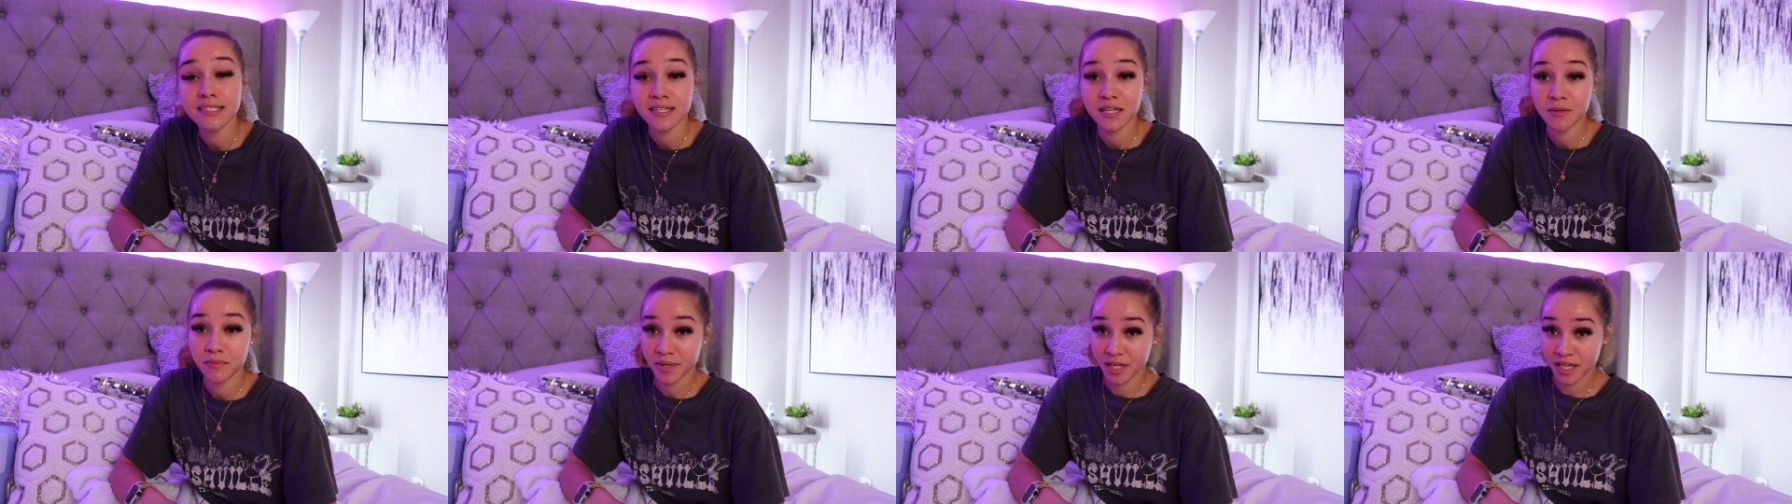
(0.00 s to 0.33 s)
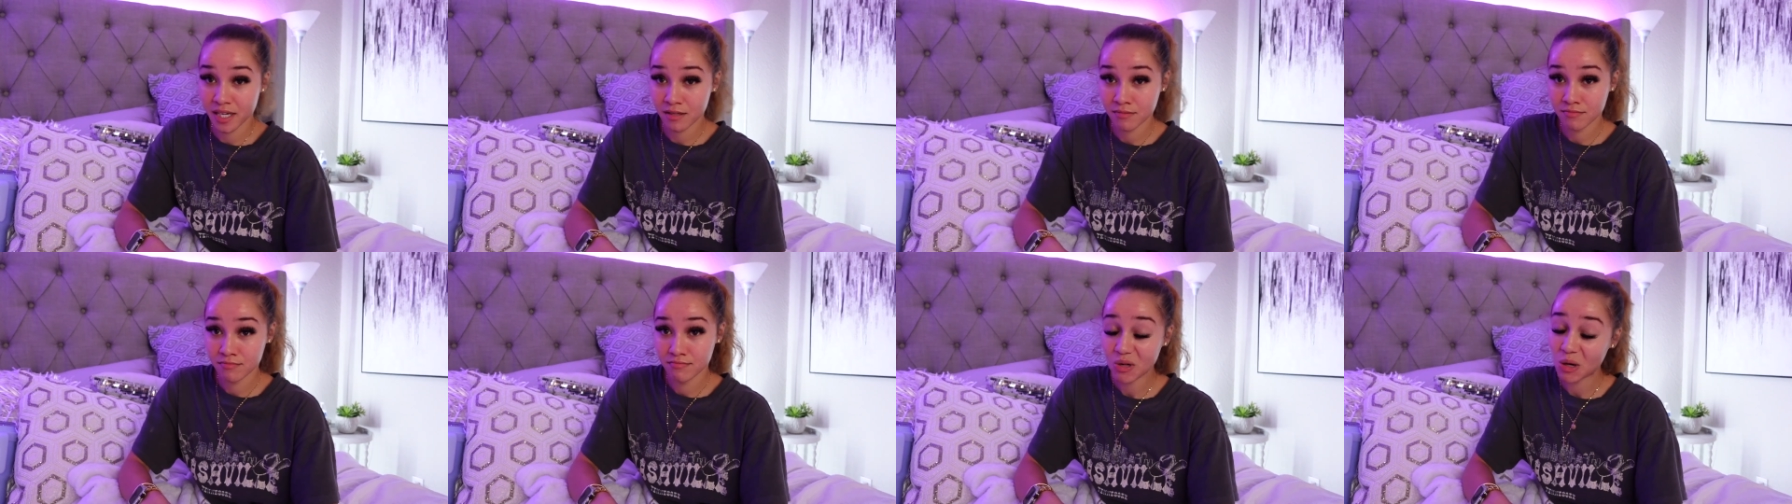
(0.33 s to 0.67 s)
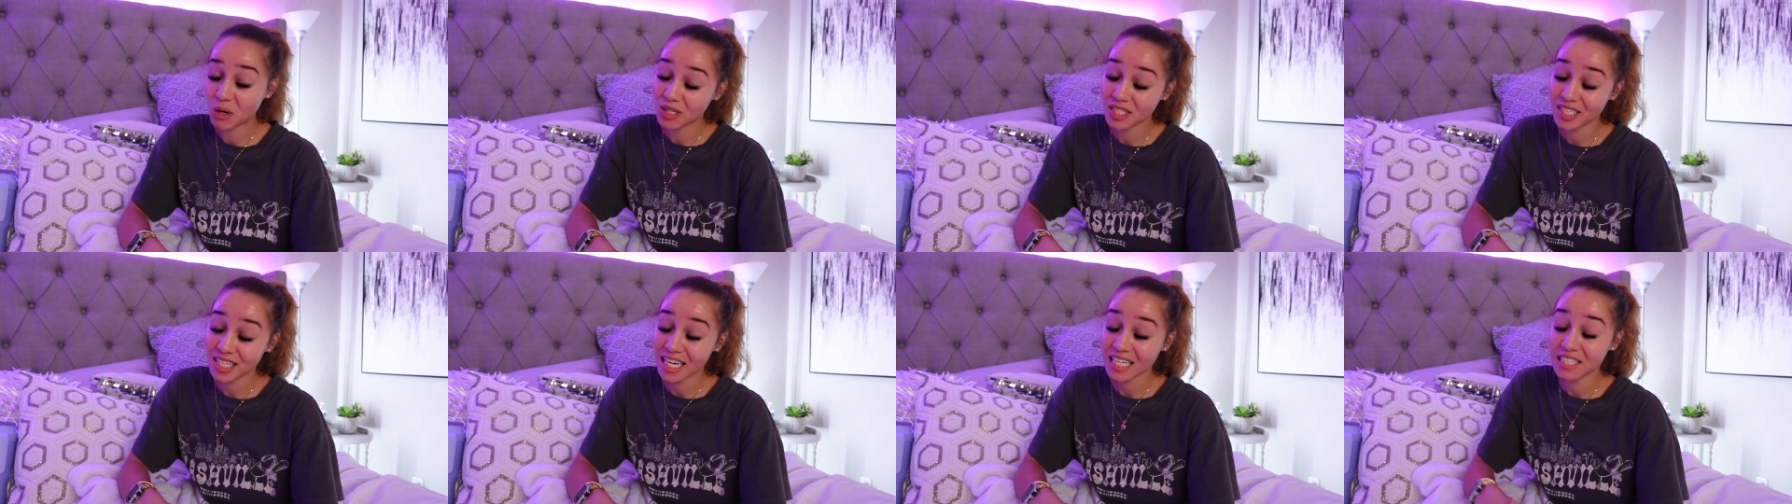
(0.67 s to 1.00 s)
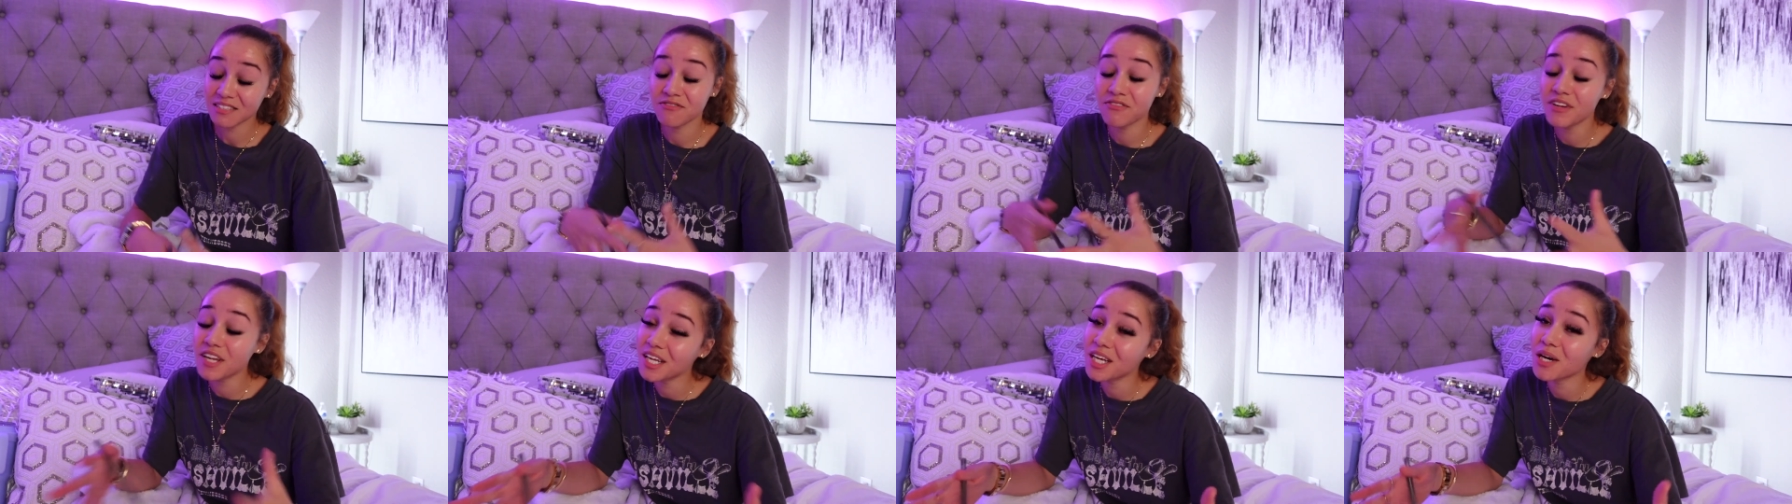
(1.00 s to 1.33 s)

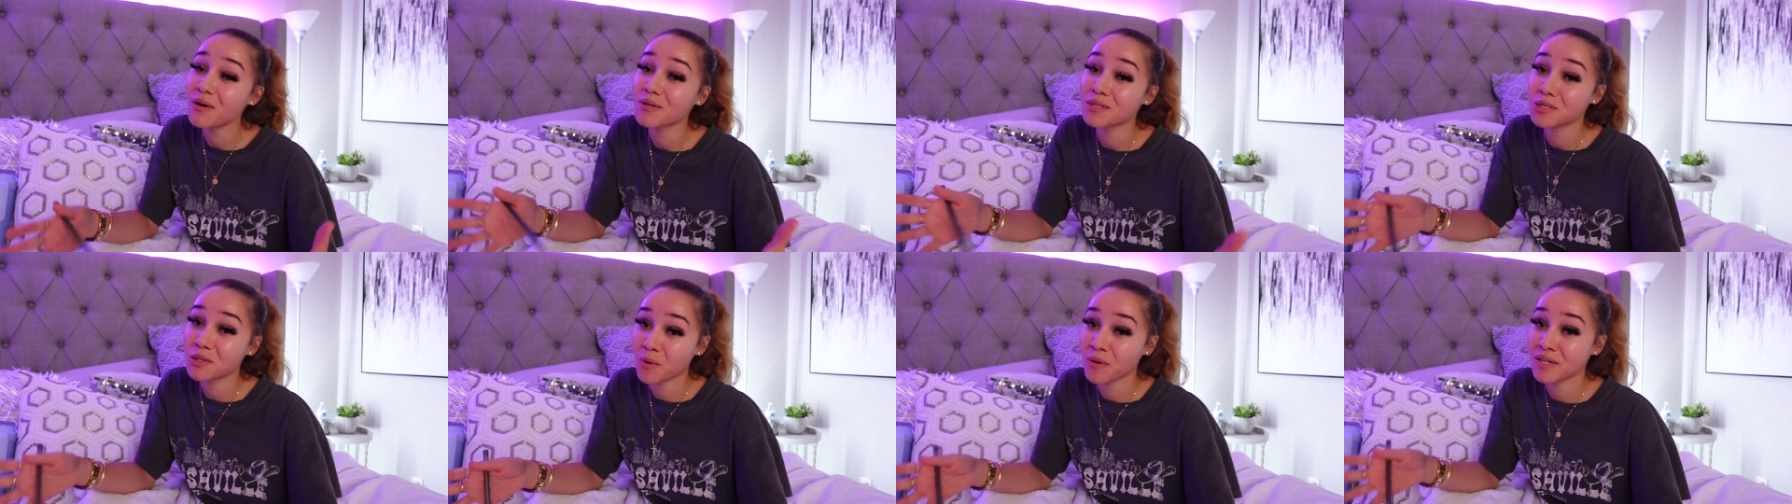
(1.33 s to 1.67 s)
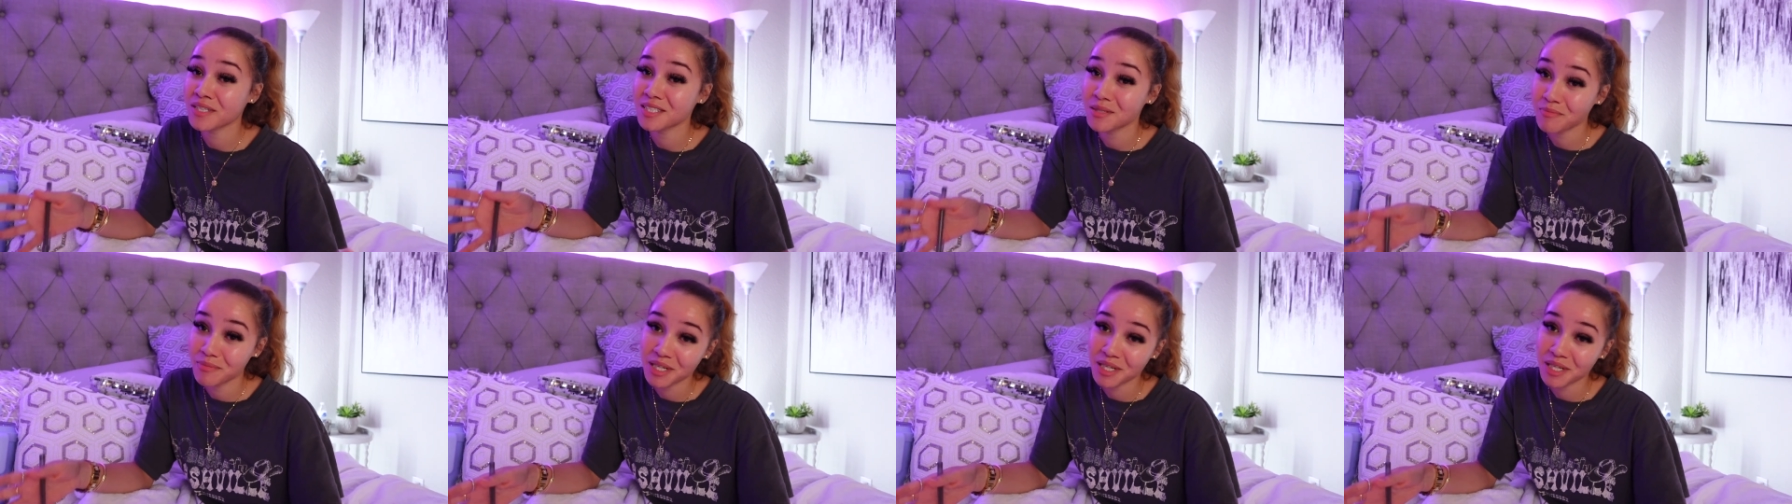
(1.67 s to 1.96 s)
video is going to